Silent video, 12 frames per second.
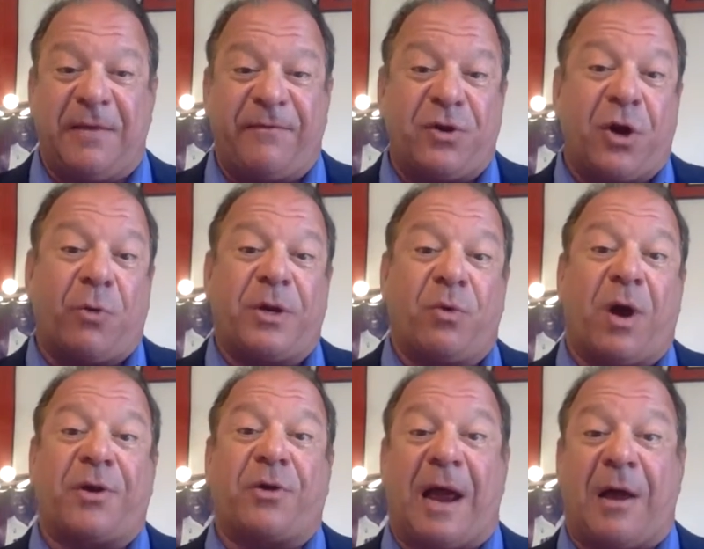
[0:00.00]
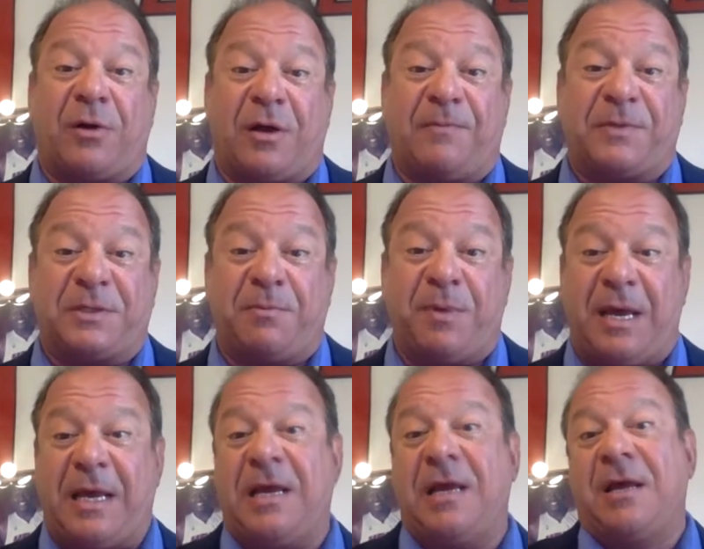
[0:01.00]
You know what you want your outcome to
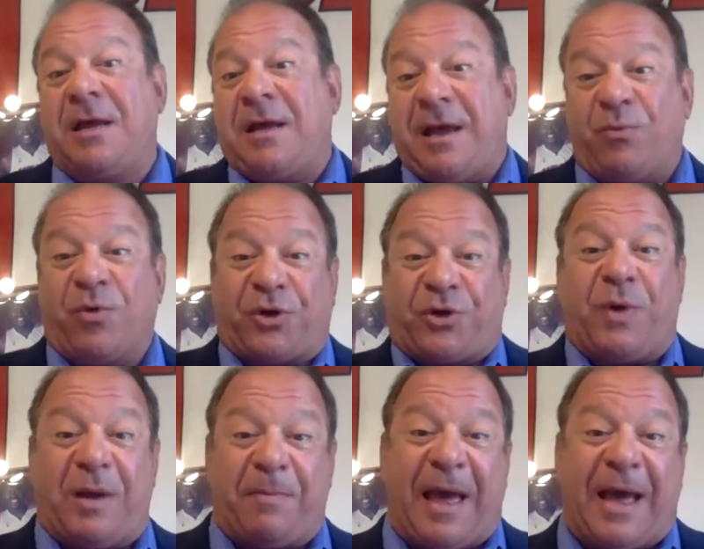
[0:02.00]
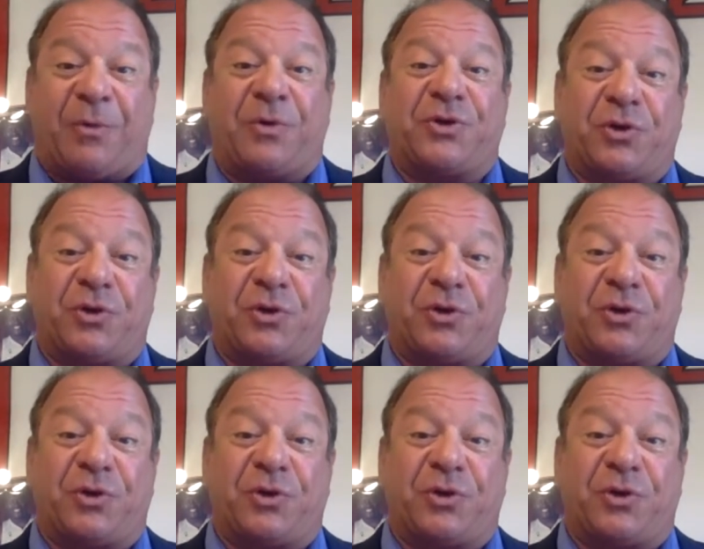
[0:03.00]
be and work your way backwards.